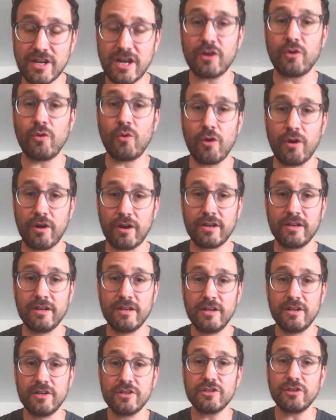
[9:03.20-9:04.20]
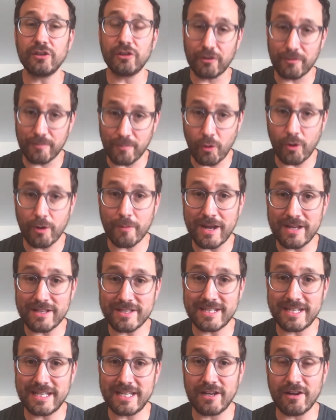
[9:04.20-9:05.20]
dot org to learn more
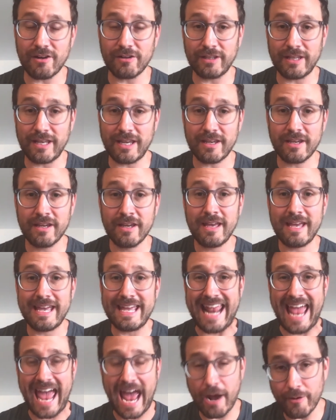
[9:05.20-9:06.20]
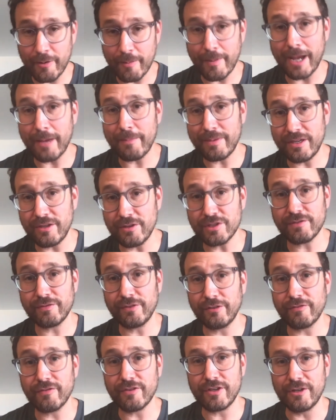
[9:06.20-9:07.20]
about C D R Link and how it might be
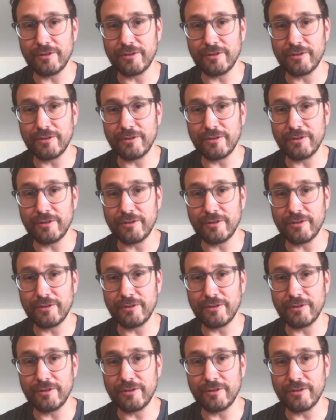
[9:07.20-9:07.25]
useful for